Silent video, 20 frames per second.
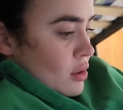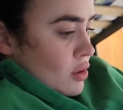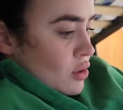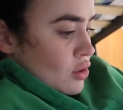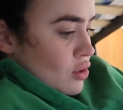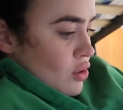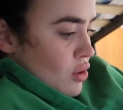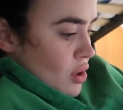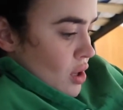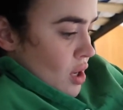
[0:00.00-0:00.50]

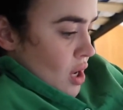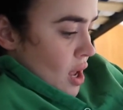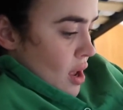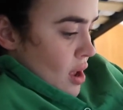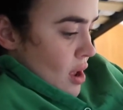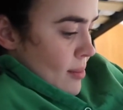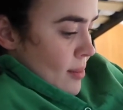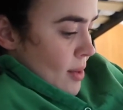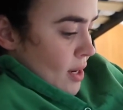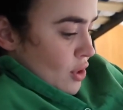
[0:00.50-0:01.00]
so yeah,
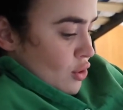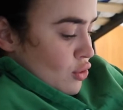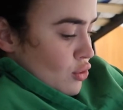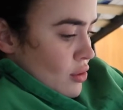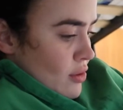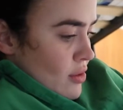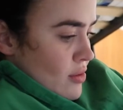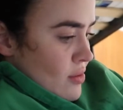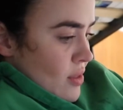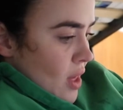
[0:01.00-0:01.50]
I might
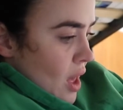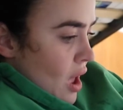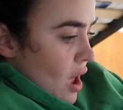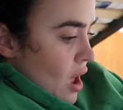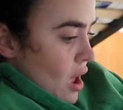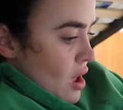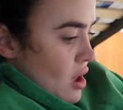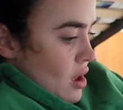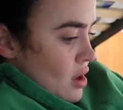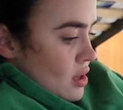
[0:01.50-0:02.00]
do
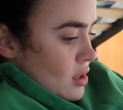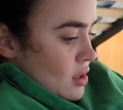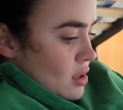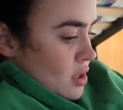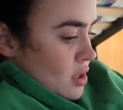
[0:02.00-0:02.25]
that.